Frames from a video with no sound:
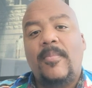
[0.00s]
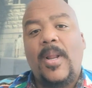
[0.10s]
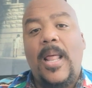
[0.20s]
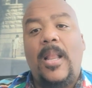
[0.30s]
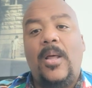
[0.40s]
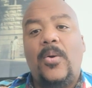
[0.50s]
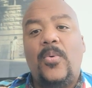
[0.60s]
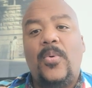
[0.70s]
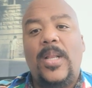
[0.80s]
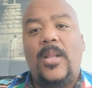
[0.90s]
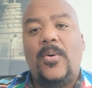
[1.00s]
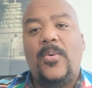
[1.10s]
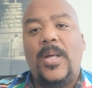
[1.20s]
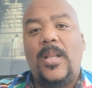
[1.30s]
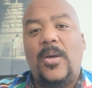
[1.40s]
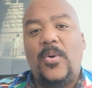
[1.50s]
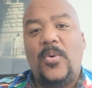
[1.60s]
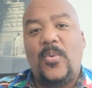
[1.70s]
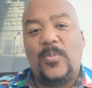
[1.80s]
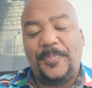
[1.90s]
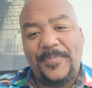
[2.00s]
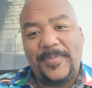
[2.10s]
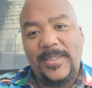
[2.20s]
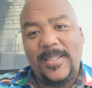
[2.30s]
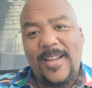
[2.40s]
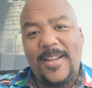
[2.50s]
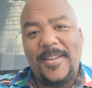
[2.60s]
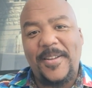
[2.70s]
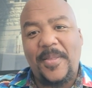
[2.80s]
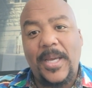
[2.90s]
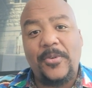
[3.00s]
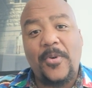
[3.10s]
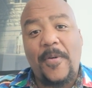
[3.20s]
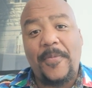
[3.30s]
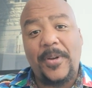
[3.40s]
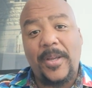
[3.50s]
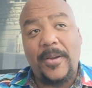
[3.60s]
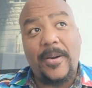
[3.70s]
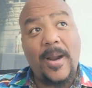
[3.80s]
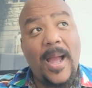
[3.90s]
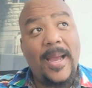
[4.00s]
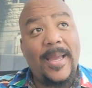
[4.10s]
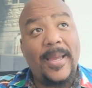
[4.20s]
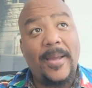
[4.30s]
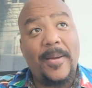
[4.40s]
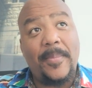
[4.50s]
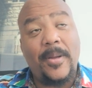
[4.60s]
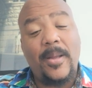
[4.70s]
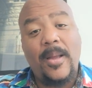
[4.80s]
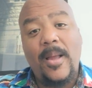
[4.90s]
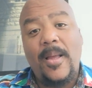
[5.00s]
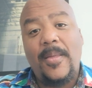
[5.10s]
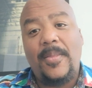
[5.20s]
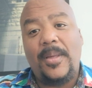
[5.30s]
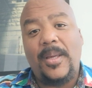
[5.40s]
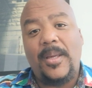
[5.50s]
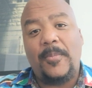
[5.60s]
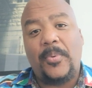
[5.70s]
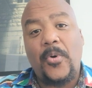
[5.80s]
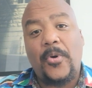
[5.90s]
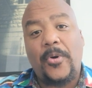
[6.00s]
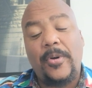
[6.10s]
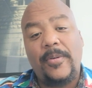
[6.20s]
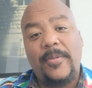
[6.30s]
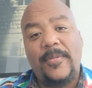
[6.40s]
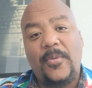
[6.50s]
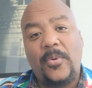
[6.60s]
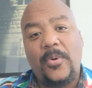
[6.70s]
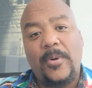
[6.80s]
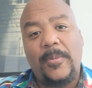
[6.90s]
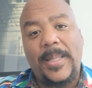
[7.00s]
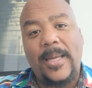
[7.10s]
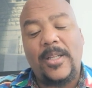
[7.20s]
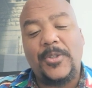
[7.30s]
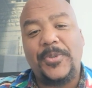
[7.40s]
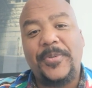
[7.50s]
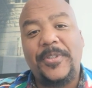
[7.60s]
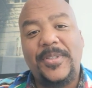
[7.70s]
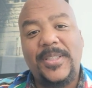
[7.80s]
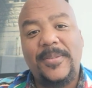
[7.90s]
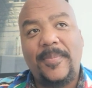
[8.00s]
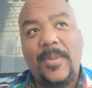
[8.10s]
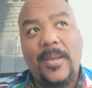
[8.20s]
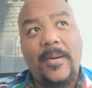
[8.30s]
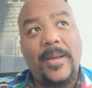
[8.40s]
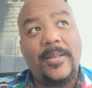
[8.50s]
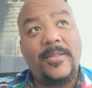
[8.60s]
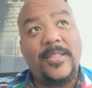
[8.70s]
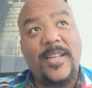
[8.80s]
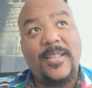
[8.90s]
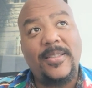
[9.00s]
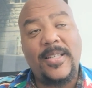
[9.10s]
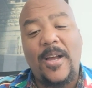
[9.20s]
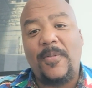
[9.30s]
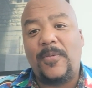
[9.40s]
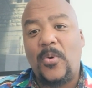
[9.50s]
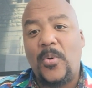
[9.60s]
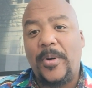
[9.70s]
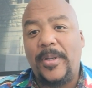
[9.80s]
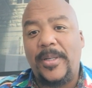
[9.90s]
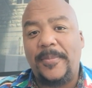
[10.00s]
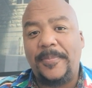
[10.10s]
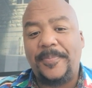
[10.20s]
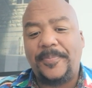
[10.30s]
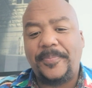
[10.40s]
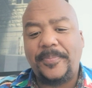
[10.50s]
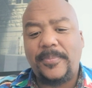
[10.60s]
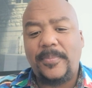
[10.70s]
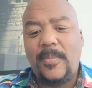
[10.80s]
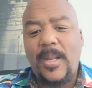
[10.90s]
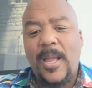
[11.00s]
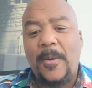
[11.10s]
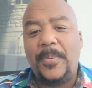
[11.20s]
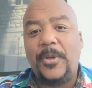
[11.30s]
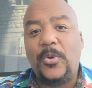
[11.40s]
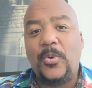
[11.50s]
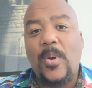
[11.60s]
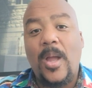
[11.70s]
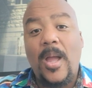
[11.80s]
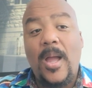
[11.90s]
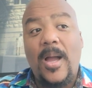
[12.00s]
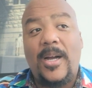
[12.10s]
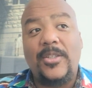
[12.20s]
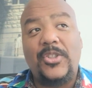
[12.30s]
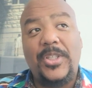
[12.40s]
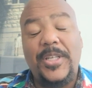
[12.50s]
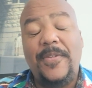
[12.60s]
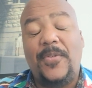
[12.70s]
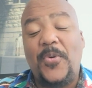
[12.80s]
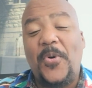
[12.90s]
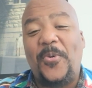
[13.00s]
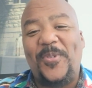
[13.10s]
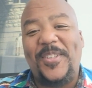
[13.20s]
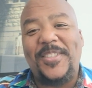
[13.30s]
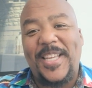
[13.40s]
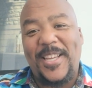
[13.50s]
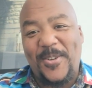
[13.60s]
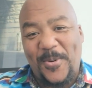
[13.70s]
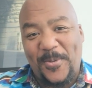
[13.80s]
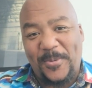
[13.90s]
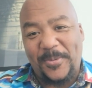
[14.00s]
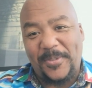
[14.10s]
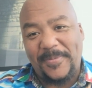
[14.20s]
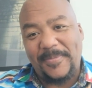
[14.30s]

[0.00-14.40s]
Hello, hello, hello. Nathaniel Crawford here. I am the broker for Black Luxury Realty here in sunny South Florida, helping you achieve your real estate goals.